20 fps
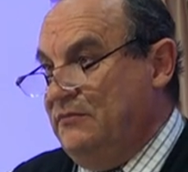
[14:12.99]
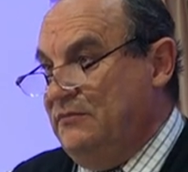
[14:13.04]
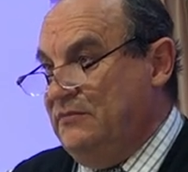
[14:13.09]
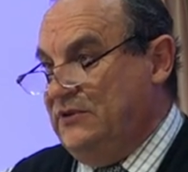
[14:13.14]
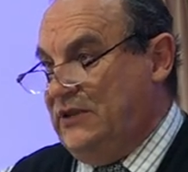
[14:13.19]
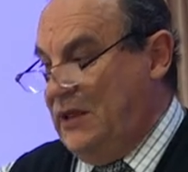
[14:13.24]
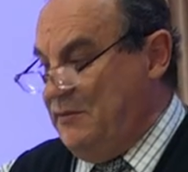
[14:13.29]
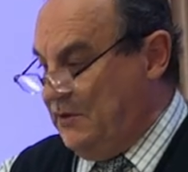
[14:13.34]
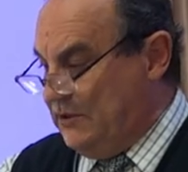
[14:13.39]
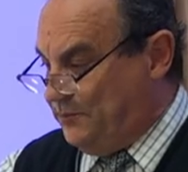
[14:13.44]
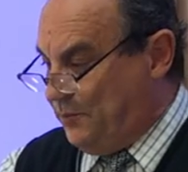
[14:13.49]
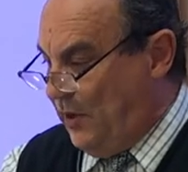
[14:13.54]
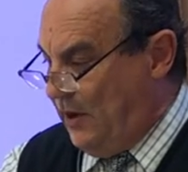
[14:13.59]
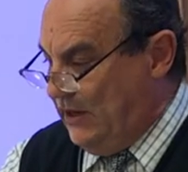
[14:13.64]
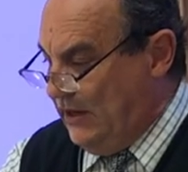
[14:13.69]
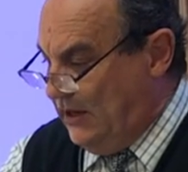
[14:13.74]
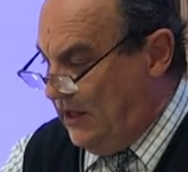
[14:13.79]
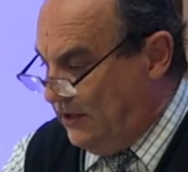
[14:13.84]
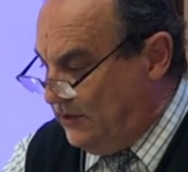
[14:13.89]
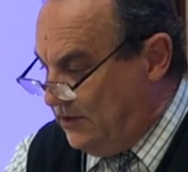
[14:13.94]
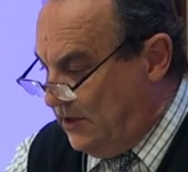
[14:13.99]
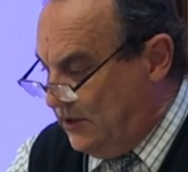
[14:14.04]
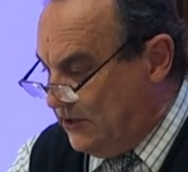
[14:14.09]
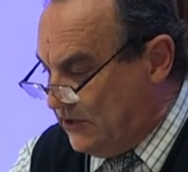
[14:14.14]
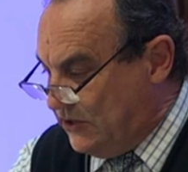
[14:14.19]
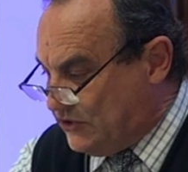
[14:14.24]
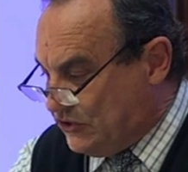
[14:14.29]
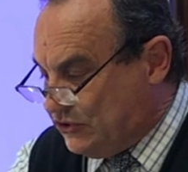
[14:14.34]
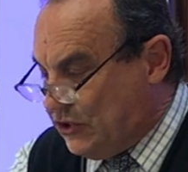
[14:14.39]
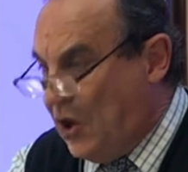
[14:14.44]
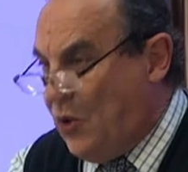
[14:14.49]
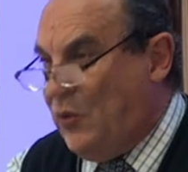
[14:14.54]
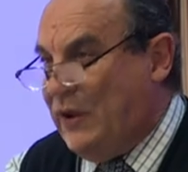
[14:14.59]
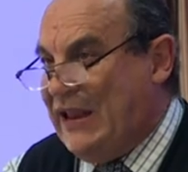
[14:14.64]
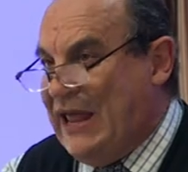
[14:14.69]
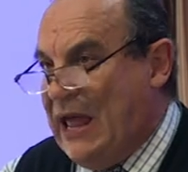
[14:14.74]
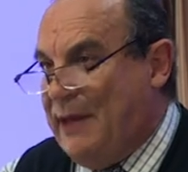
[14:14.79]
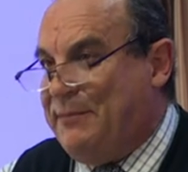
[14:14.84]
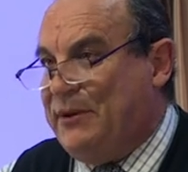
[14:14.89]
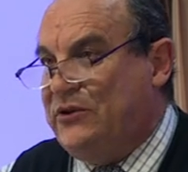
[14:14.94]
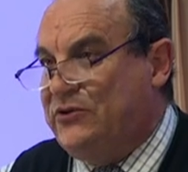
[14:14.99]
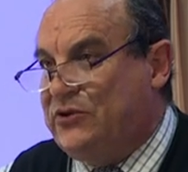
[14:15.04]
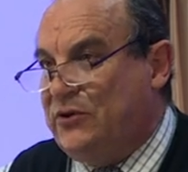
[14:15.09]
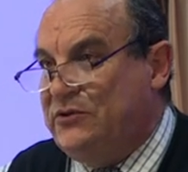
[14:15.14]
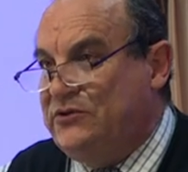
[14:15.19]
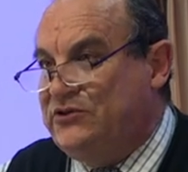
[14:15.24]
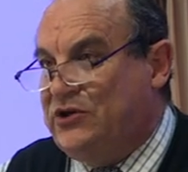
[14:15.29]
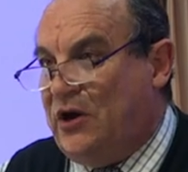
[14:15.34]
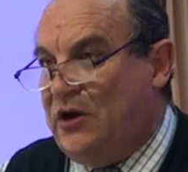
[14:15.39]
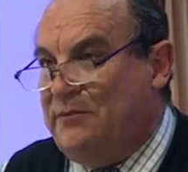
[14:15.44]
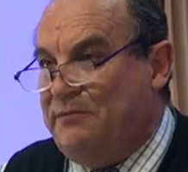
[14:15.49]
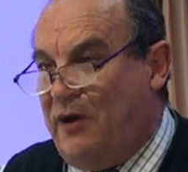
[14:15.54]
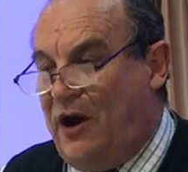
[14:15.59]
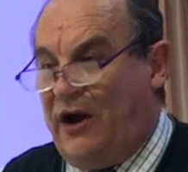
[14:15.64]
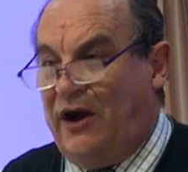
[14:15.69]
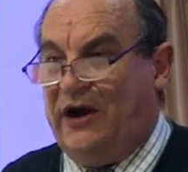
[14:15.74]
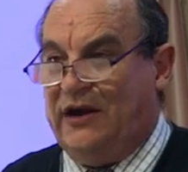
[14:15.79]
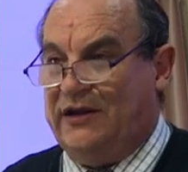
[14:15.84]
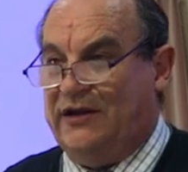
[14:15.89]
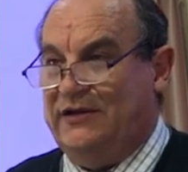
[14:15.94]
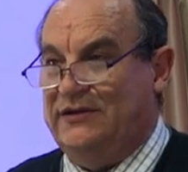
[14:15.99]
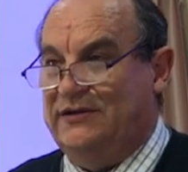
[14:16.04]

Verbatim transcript: Demas probably uh, uh, saw what happened to John Mark.